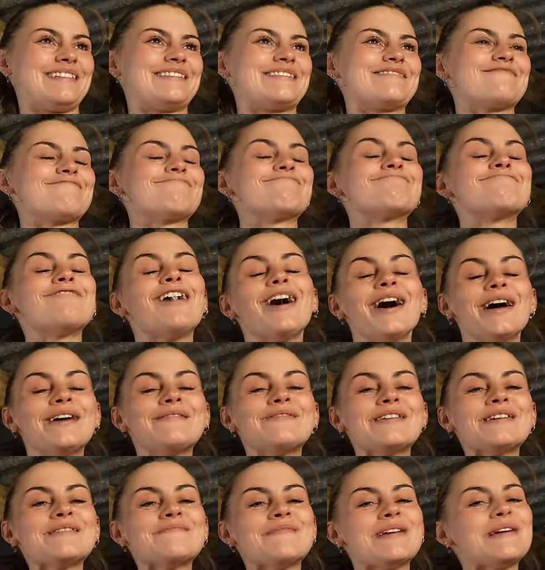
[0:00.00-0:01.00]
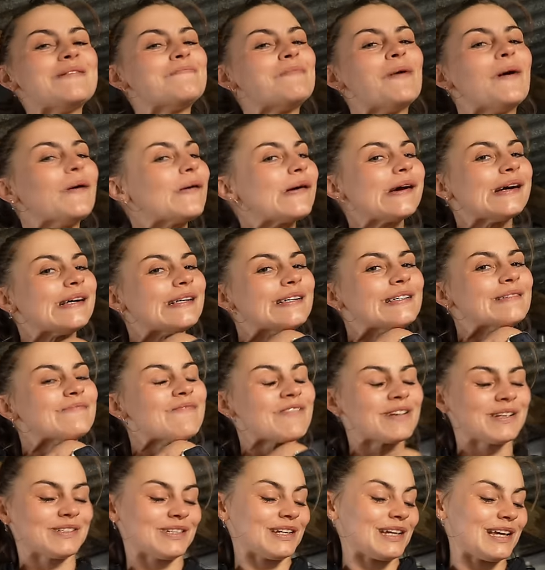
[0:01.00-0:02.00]
driving me bonkers
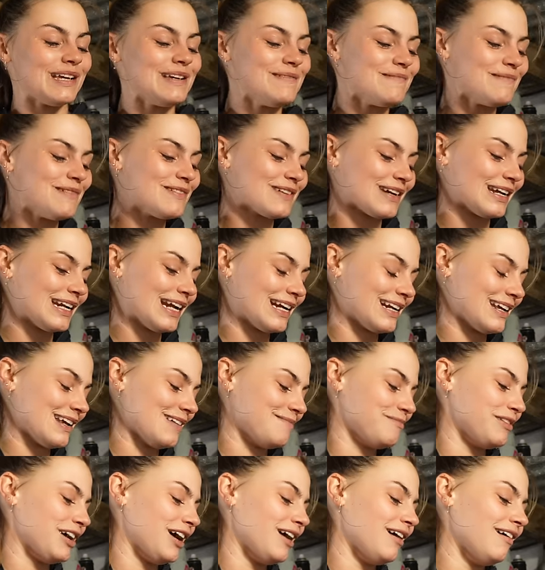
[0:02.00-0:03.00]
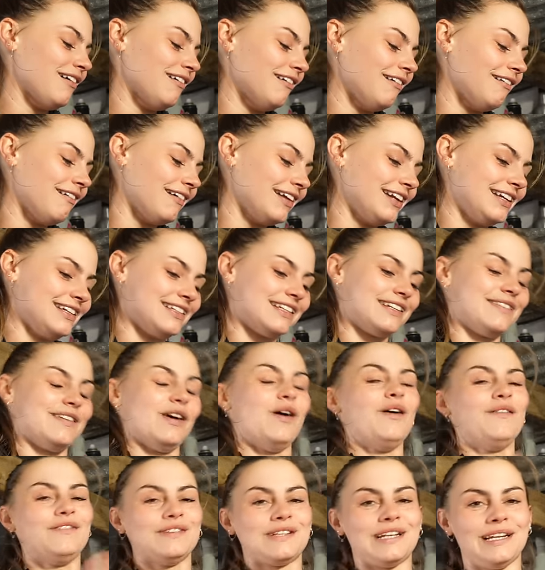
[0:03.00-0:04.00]
because I keep looking at it and I'm like, oh, it needs to do it.
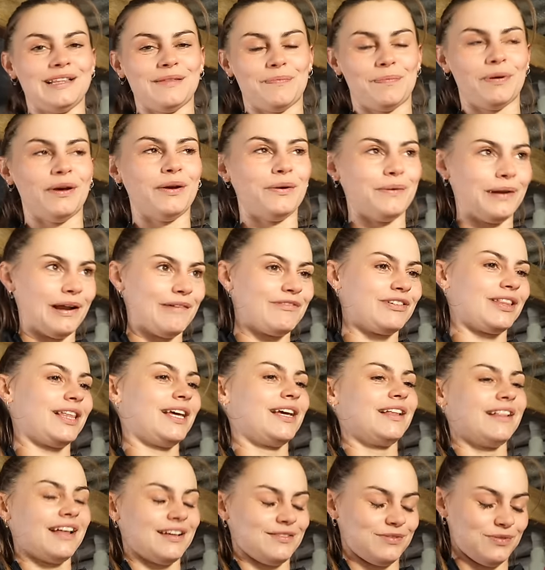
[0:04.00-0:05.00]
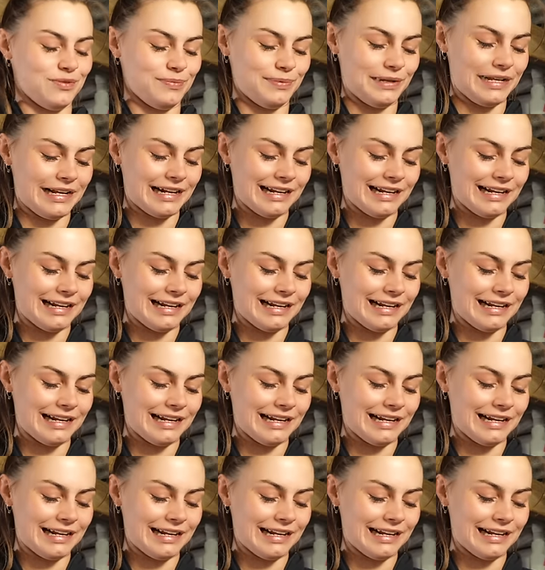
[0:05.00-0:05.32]
Obviously the poo and everything, that's all been